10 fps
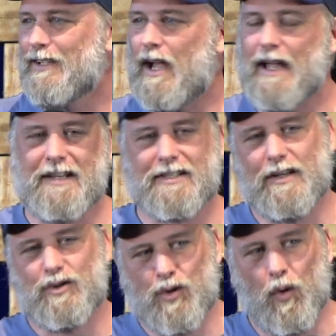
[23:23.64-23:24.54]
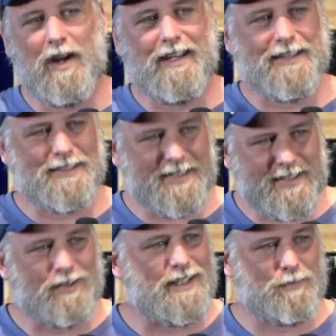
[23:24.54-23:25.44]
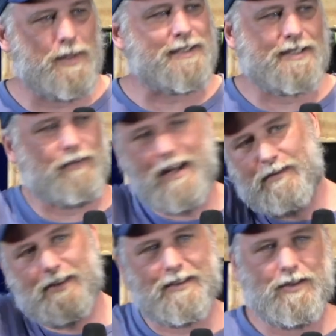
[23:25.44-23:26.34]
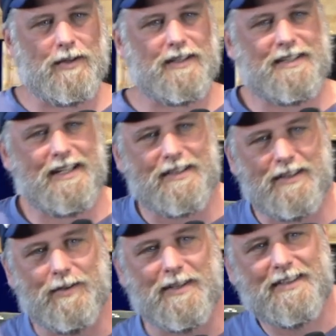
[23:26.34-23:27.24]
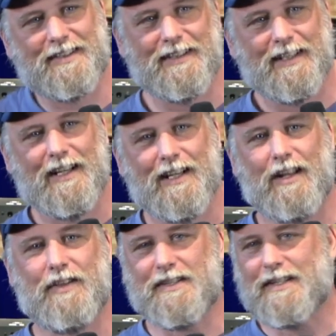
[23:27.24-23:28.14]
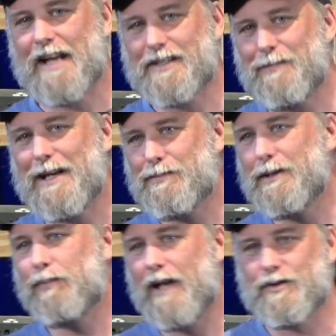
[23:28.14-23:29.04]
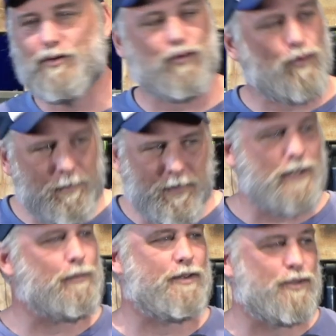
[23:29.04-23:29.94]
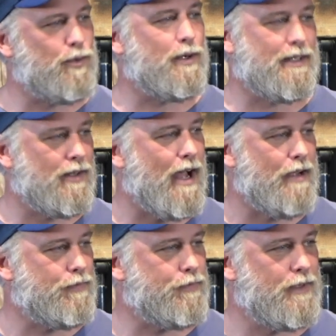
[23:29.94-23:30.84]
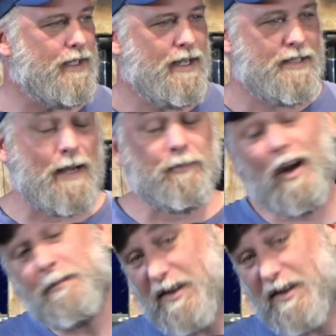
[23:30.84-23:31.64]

like, actually, joy is the serious business of heaven, according to C.S. Lewis. Like this is actually meant to be a place dripping with joy in life. Sometimes it's